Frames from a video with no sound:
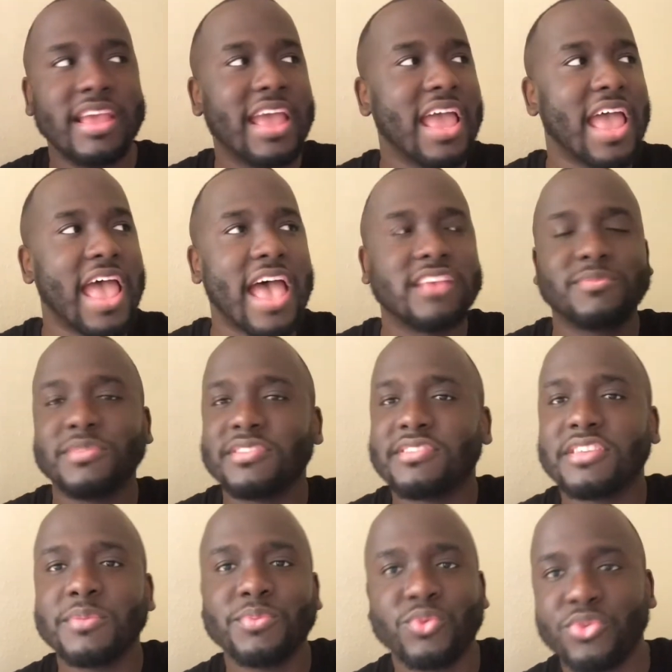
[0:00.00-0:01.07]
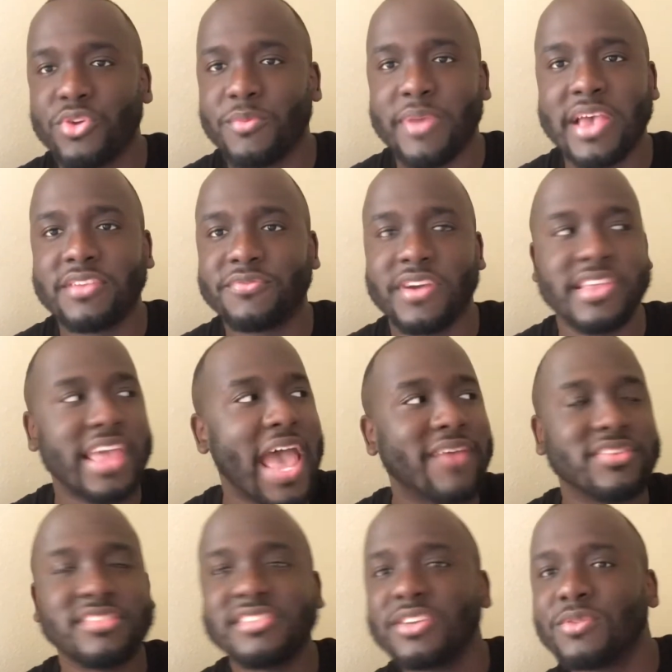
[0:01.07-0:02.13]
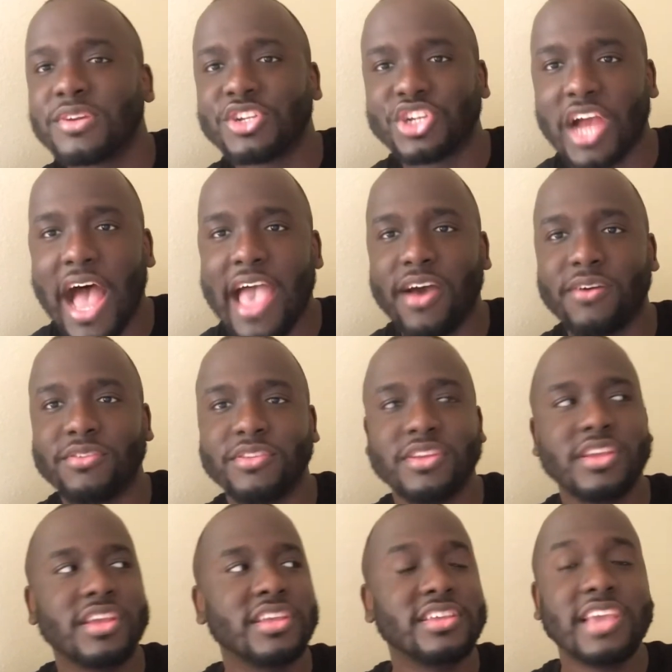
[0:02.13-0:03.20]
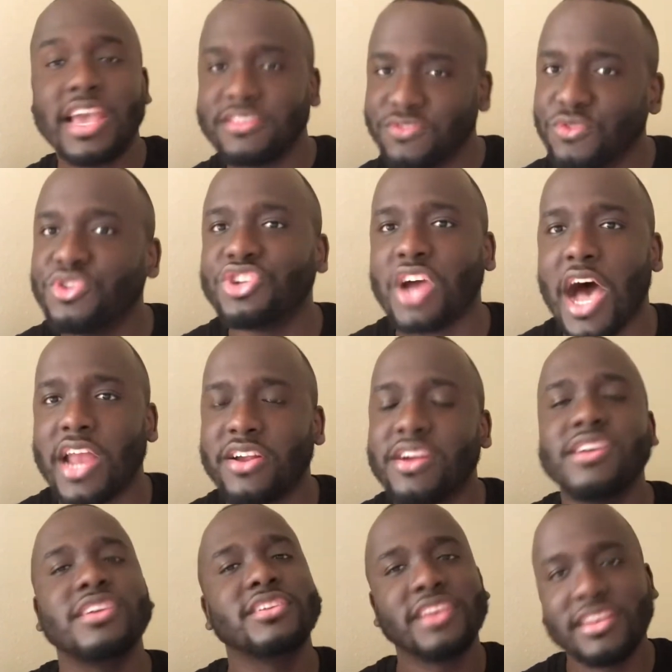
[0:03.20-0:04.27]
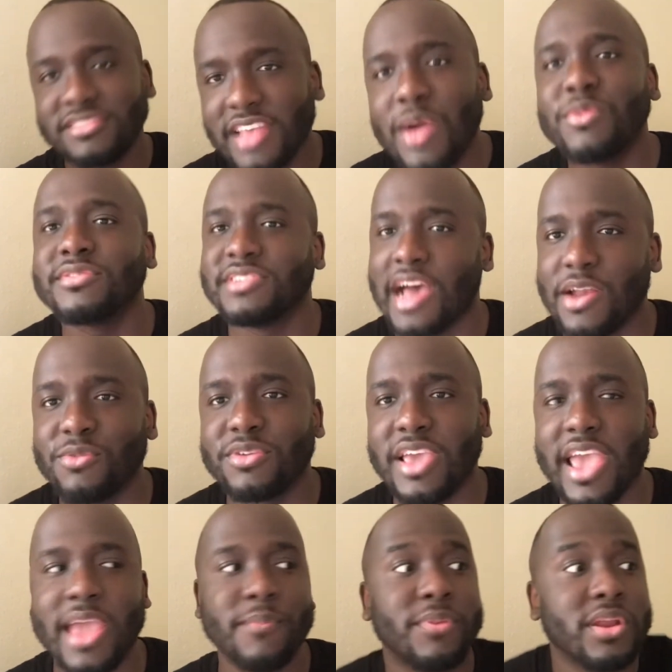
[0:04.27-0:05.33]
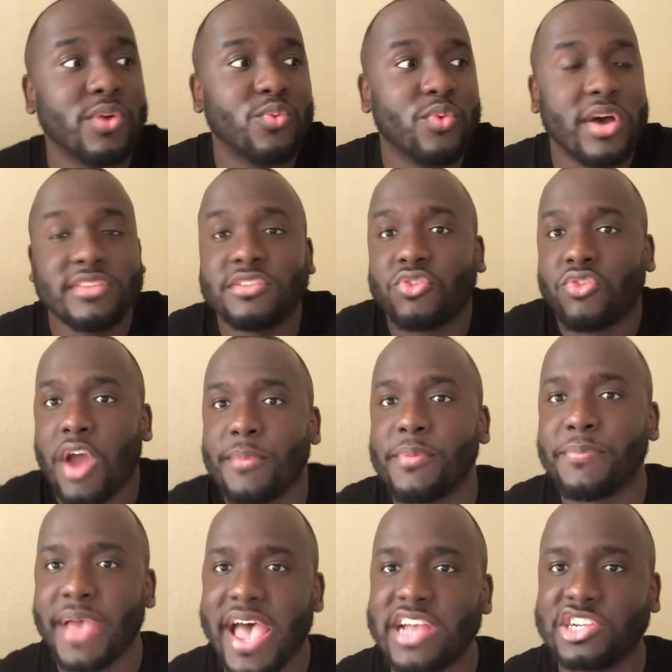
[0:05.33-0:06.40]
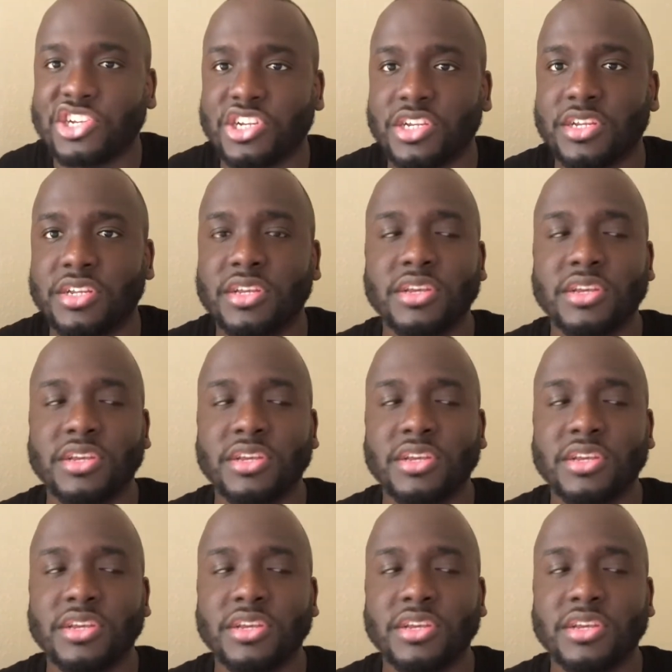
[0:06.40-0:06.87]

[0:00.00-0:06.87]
has been sleeping with your best friend and have a secret child? Yes, you shot her. Yes, that was not okay, but it was a crime of passion.